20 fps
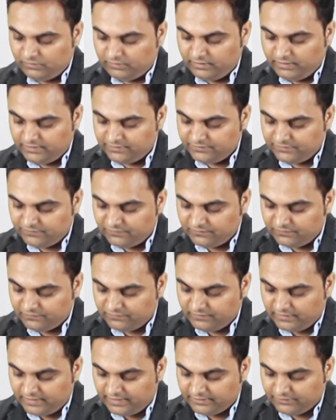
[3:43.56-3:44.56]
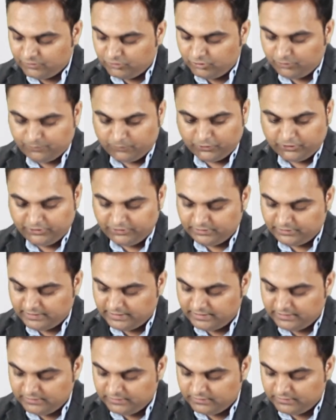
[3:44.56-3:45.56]
And this is the angular point,
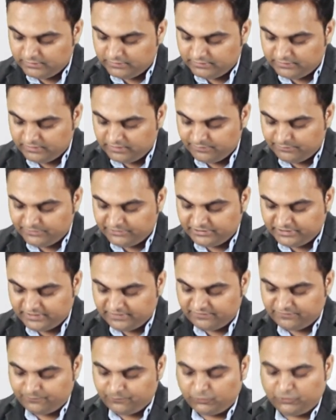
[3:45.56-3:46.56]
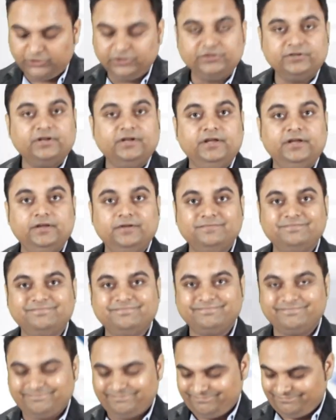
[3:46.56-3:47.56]
I'll name it as point
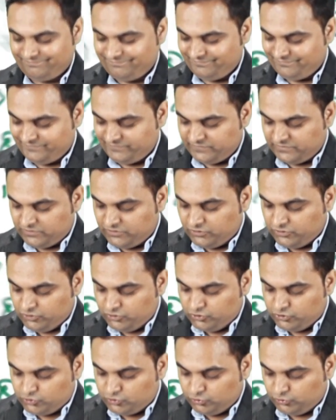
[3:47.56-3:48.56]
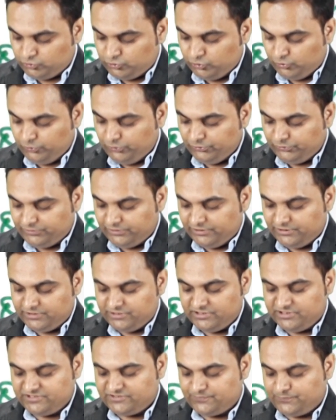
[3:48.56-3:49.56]
A. So 2 Newton
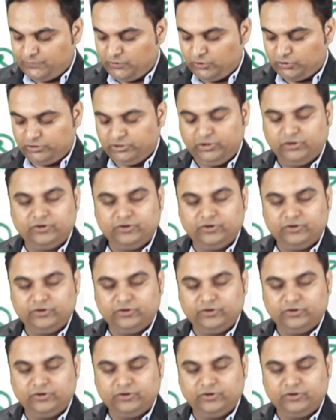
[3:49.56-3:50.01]
is purely